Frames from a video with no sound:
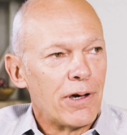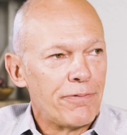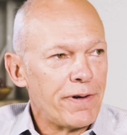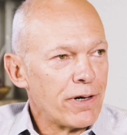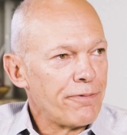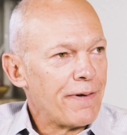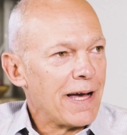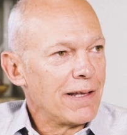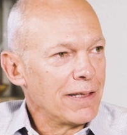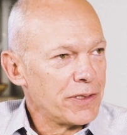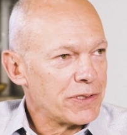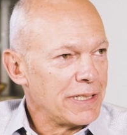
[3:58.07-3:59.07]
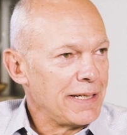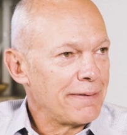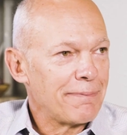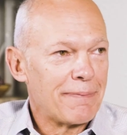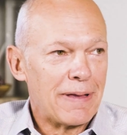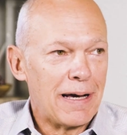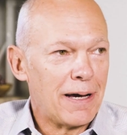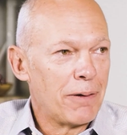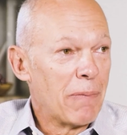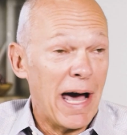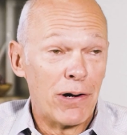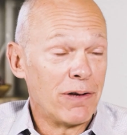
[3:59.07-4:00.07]
Now, verify a listing.
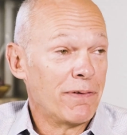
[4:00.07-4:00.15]
Yeah, I don't